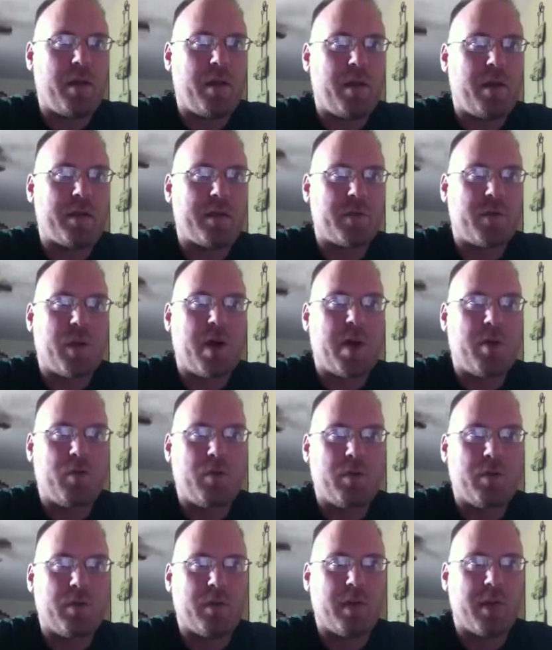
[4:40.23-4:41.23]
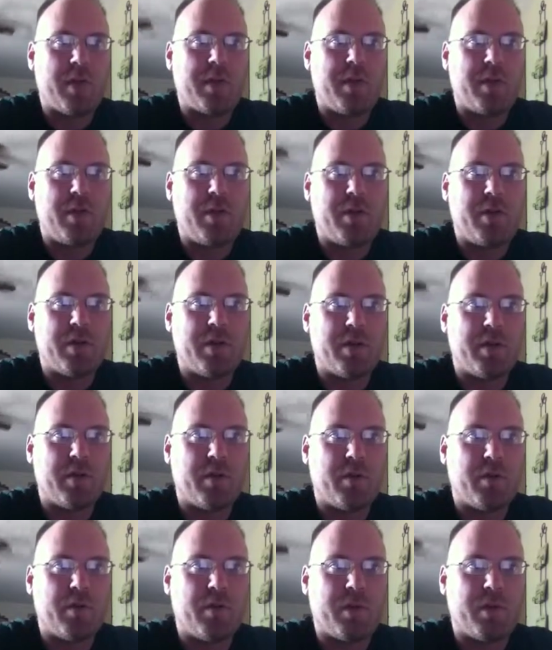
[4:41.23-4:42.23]
So I will continue
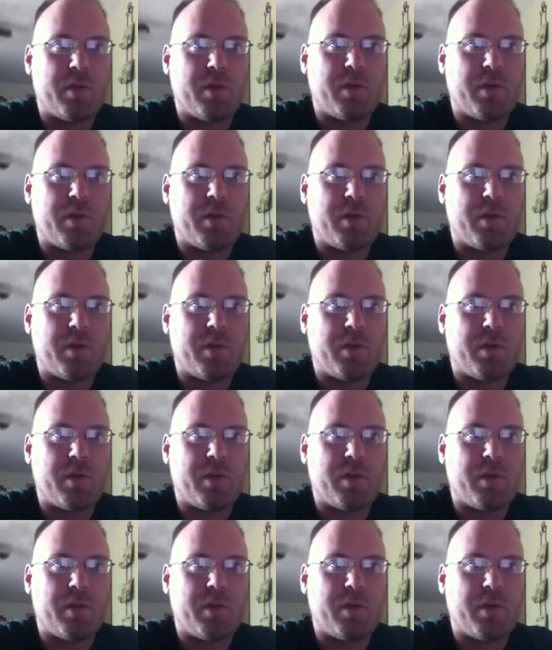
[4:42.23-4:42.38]
to